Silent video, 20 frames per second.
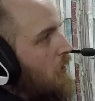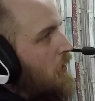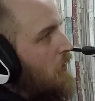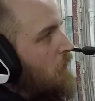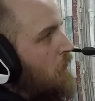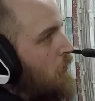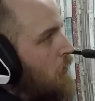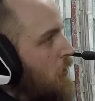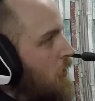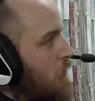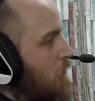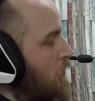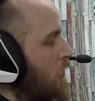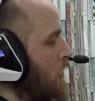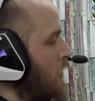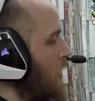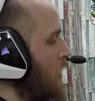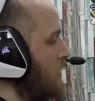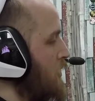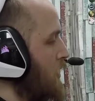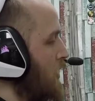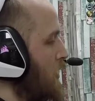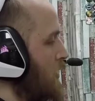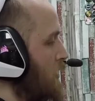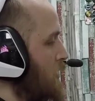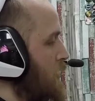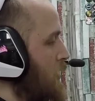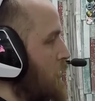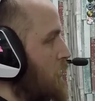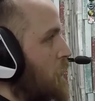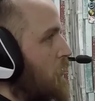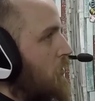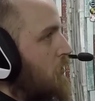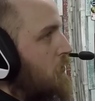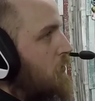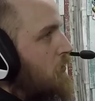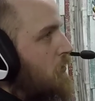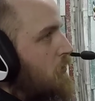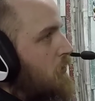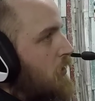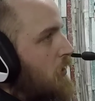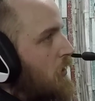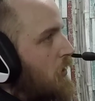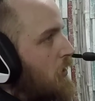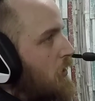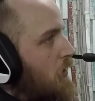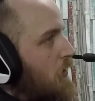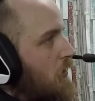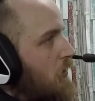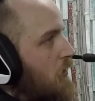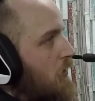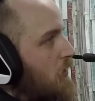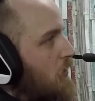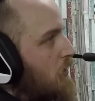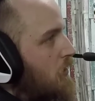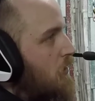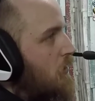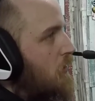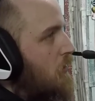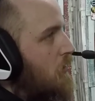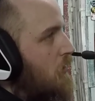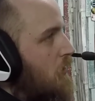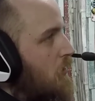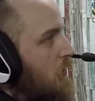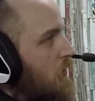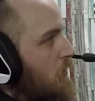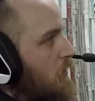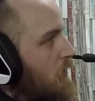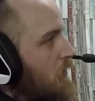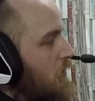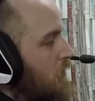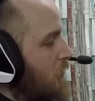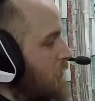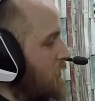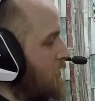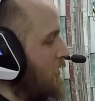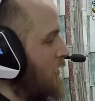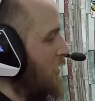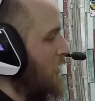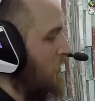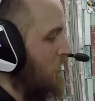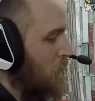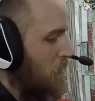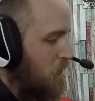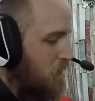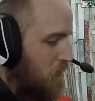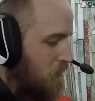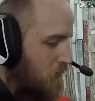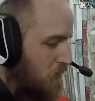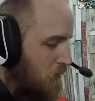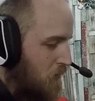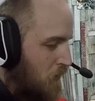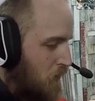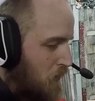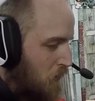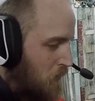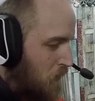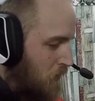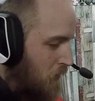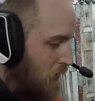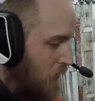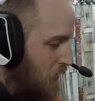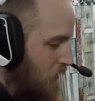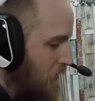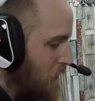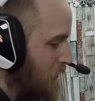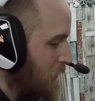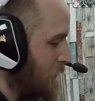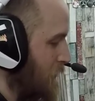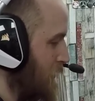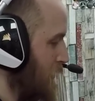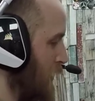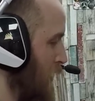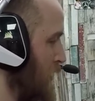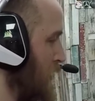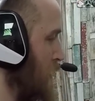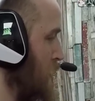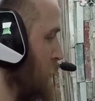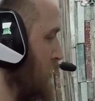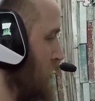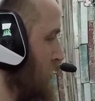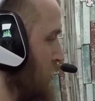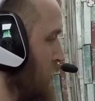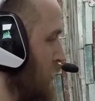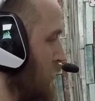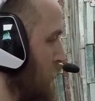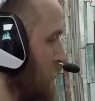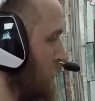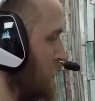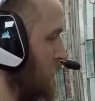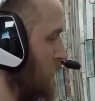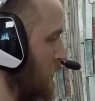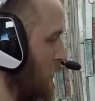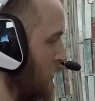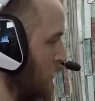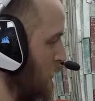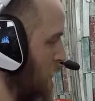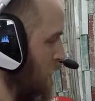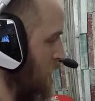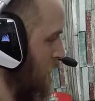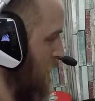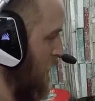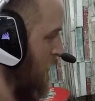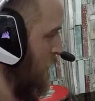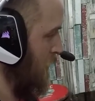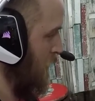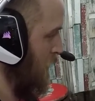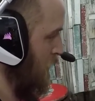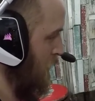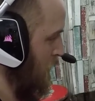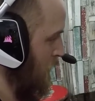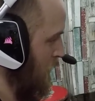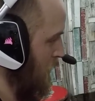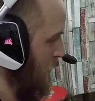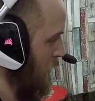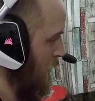Really, really excited to see what this looks like. Yeah, yours is all good, yeah. Deli's is doing spot on as far as I know.